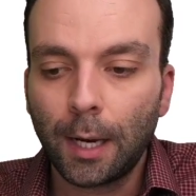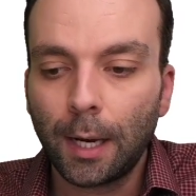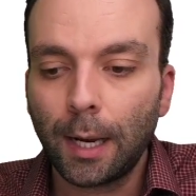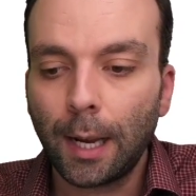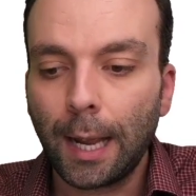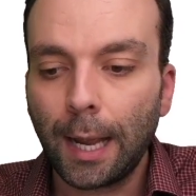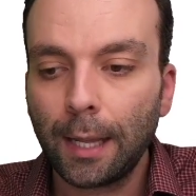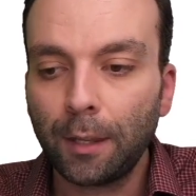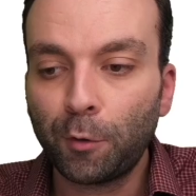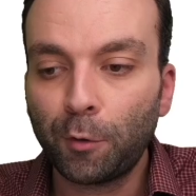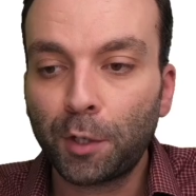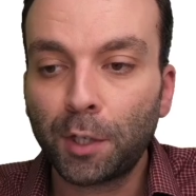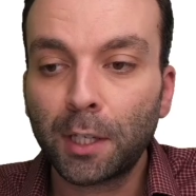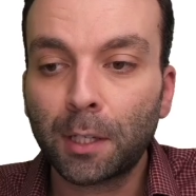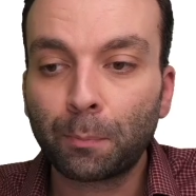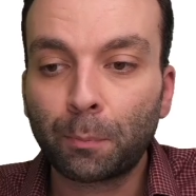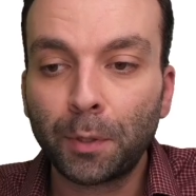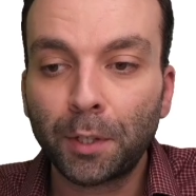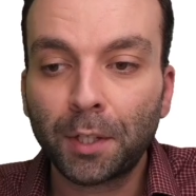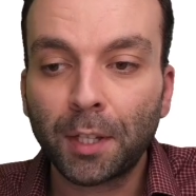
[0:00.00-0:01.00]
And this
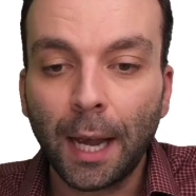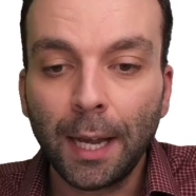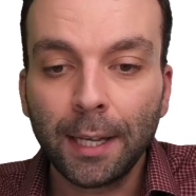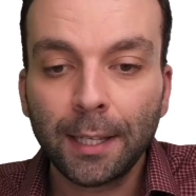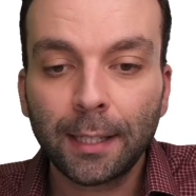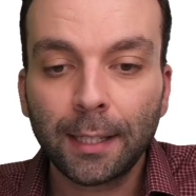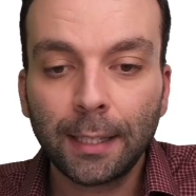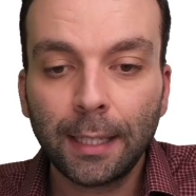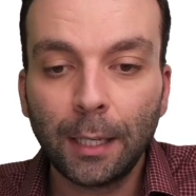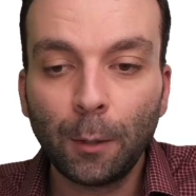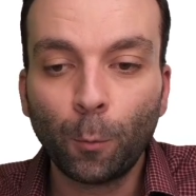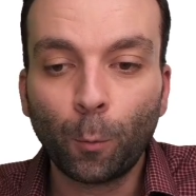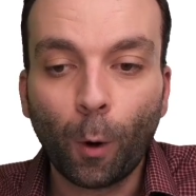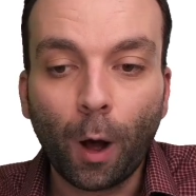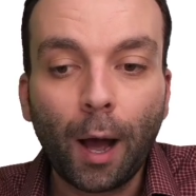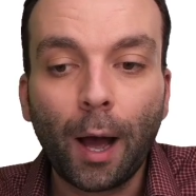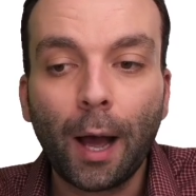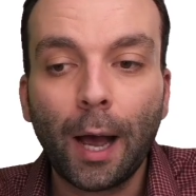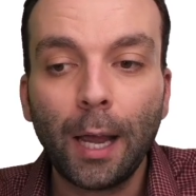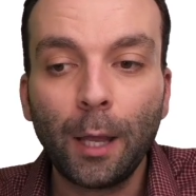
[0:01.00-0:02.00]
is precisely
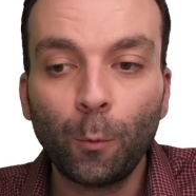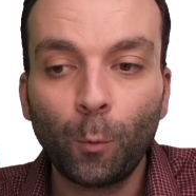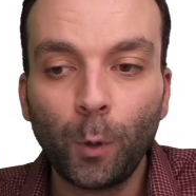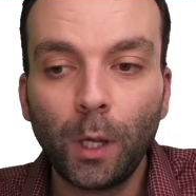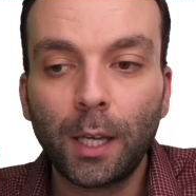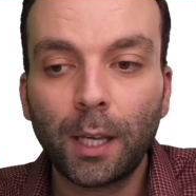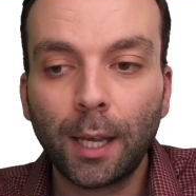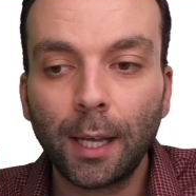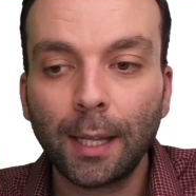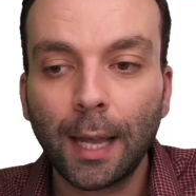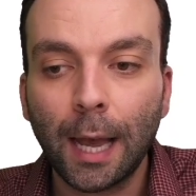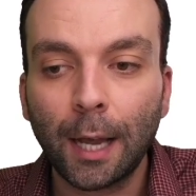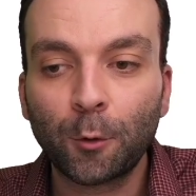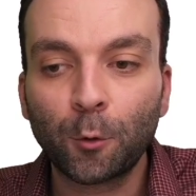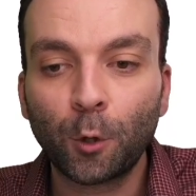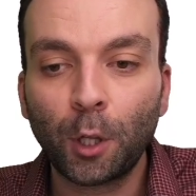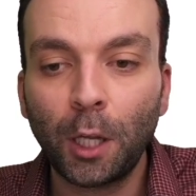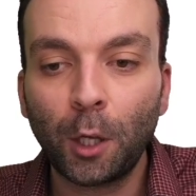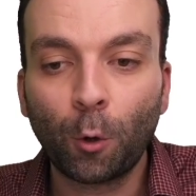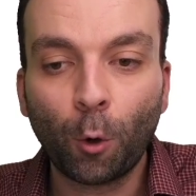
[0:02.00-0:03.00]
why we can
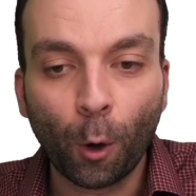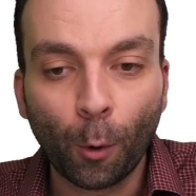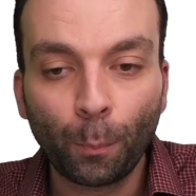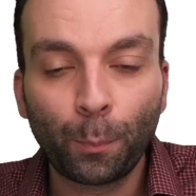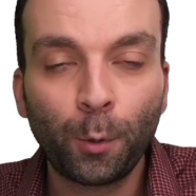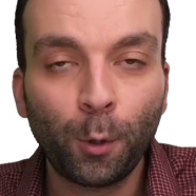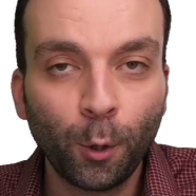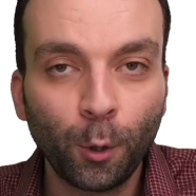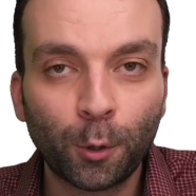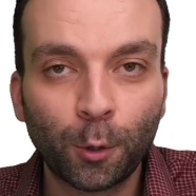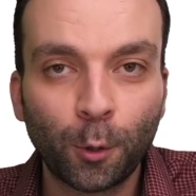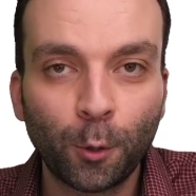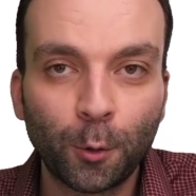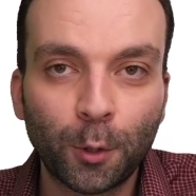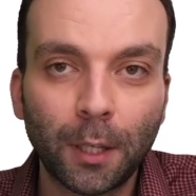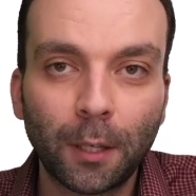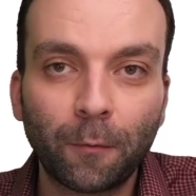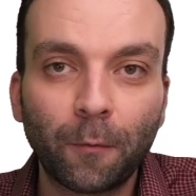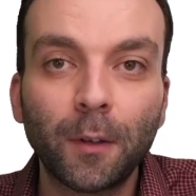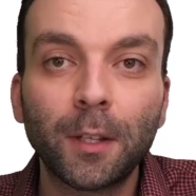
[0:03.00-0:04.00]
actually compute
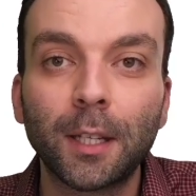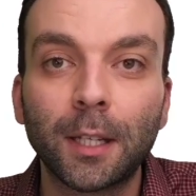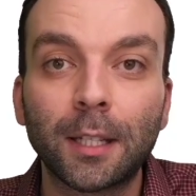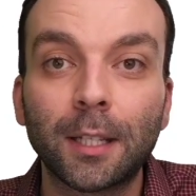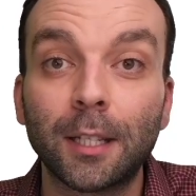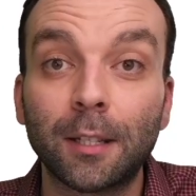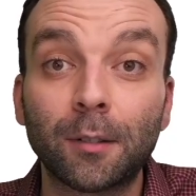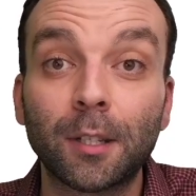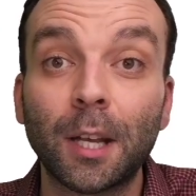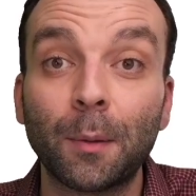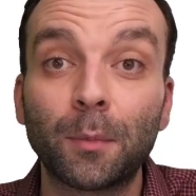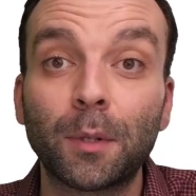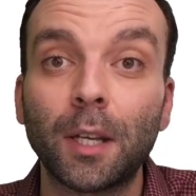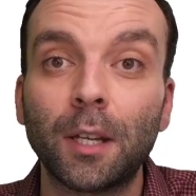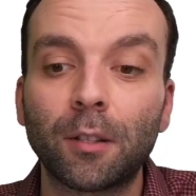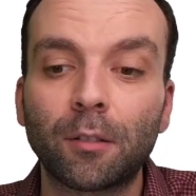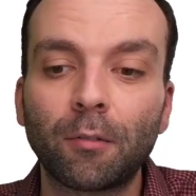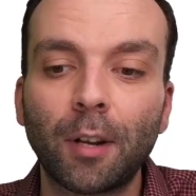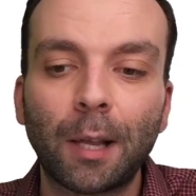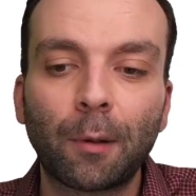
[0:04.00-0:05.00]
using physics in some
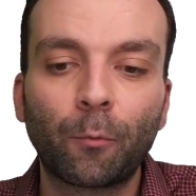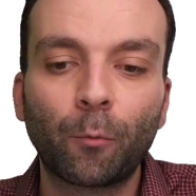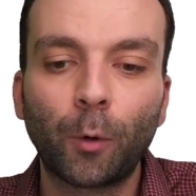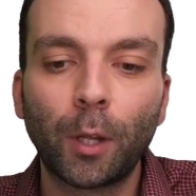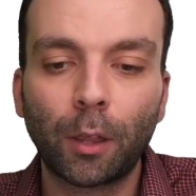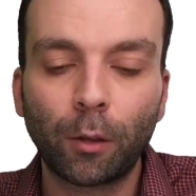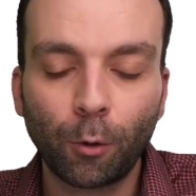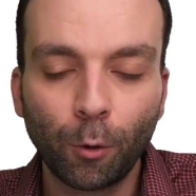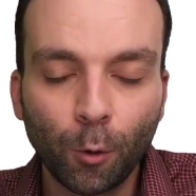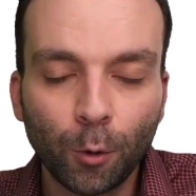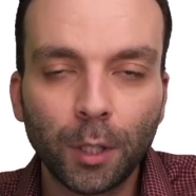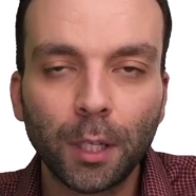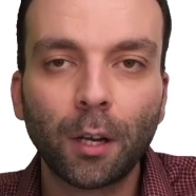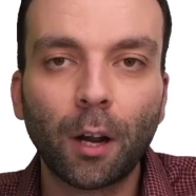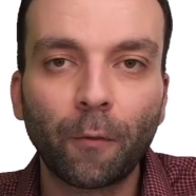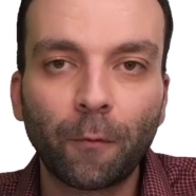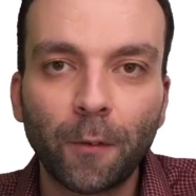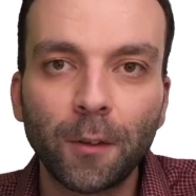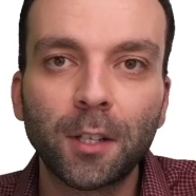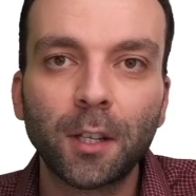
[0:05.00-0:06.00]
sense, right? With using
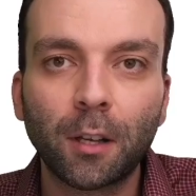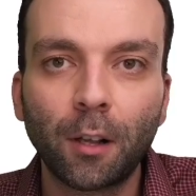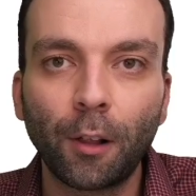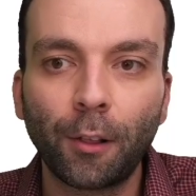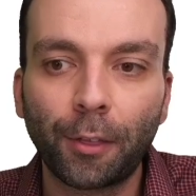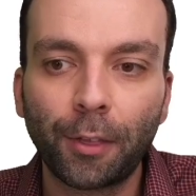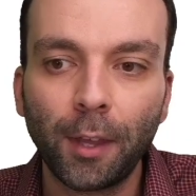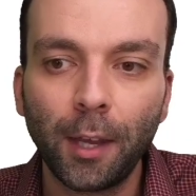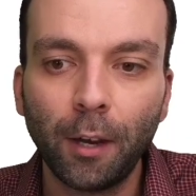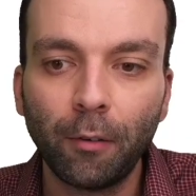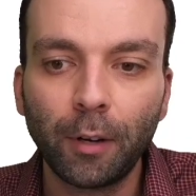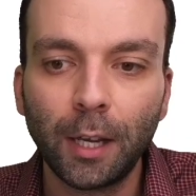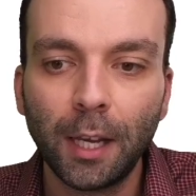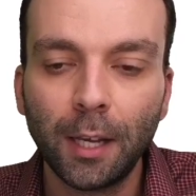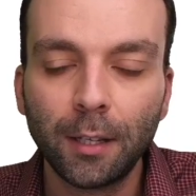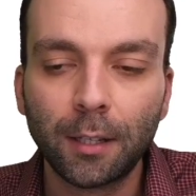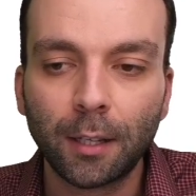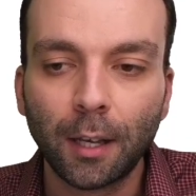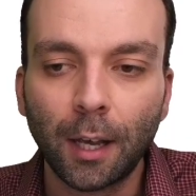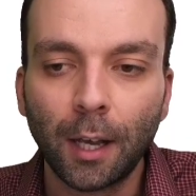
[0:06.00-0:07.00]
our physical
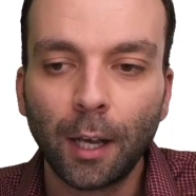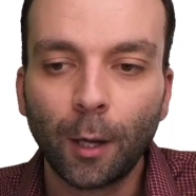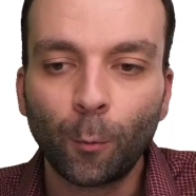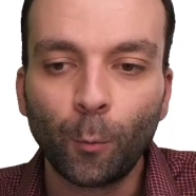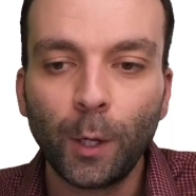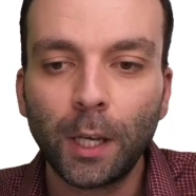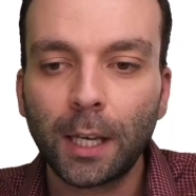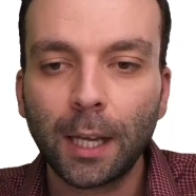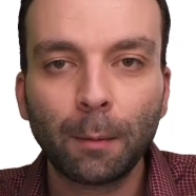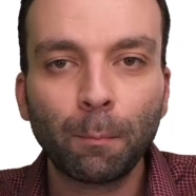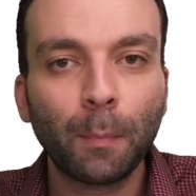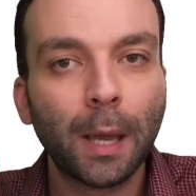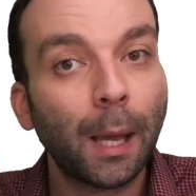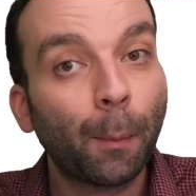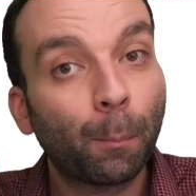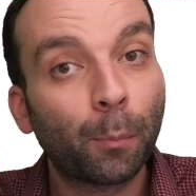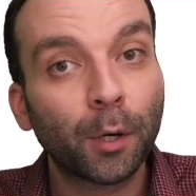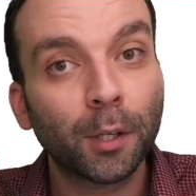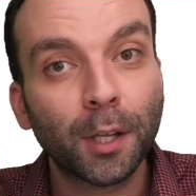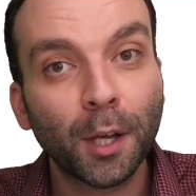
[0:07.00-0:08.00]
theories, we can
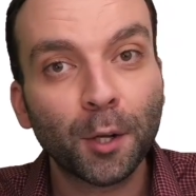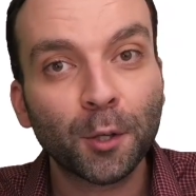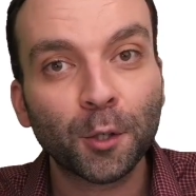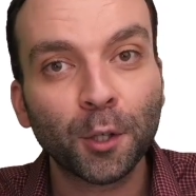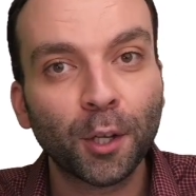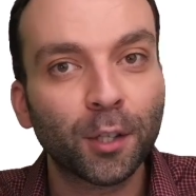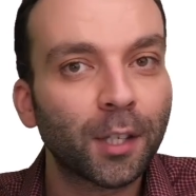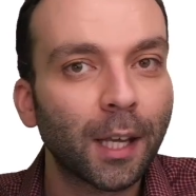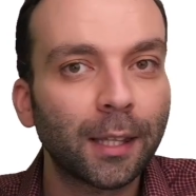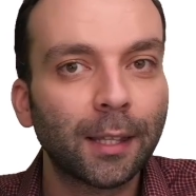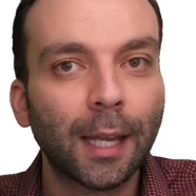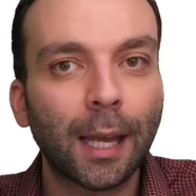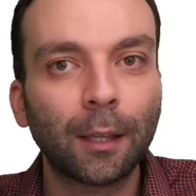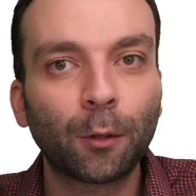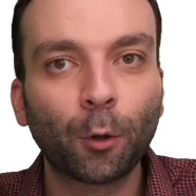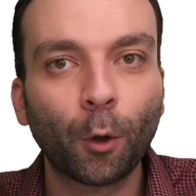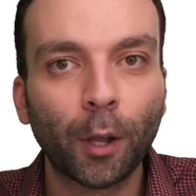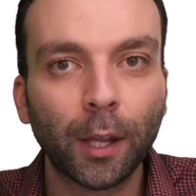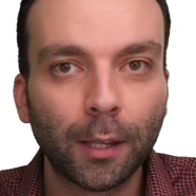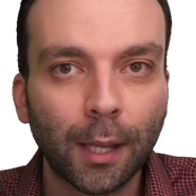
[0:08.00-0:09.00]
make predictions and then
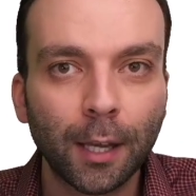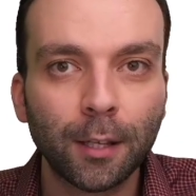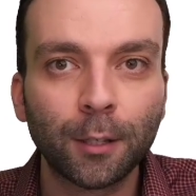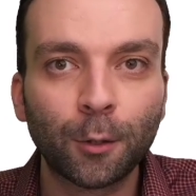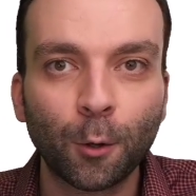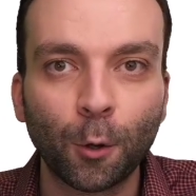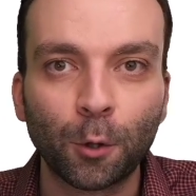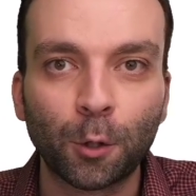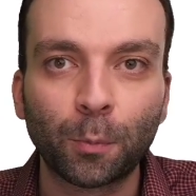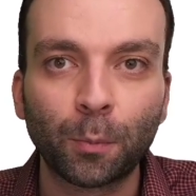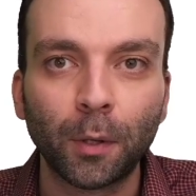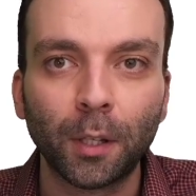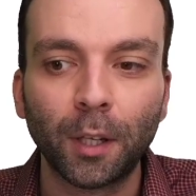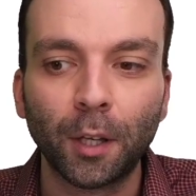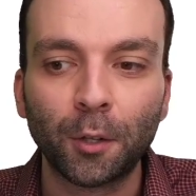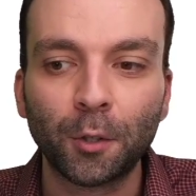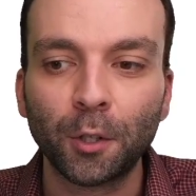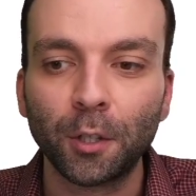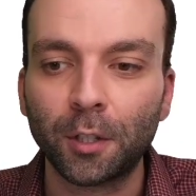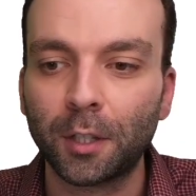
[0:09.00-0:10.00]
test those
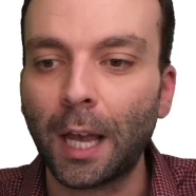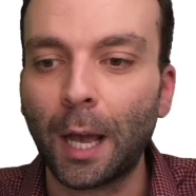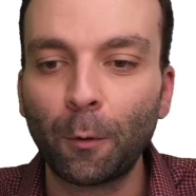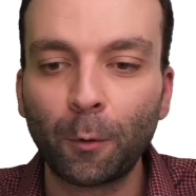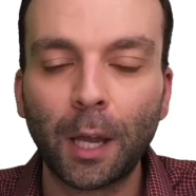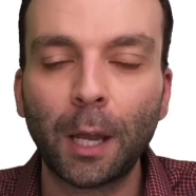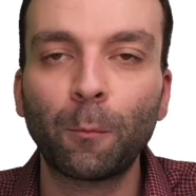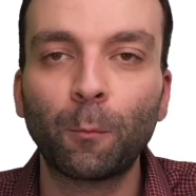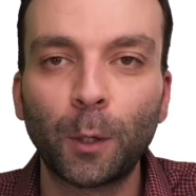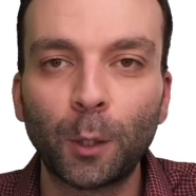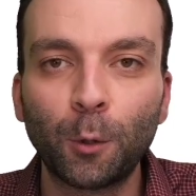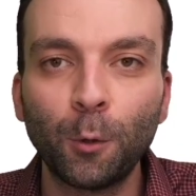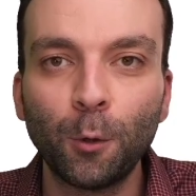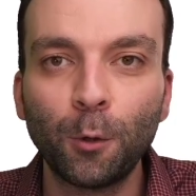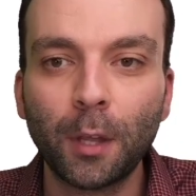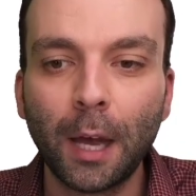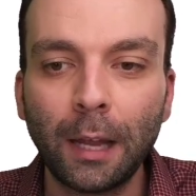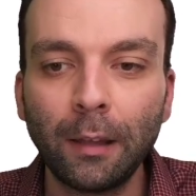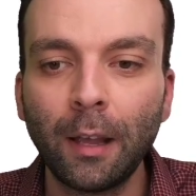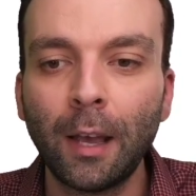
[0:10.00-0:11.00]
predictions. How can we
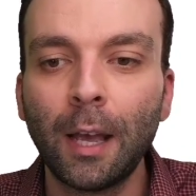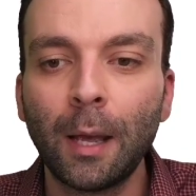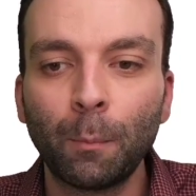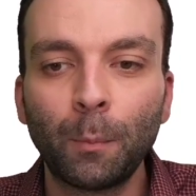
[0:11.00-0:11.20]
do that?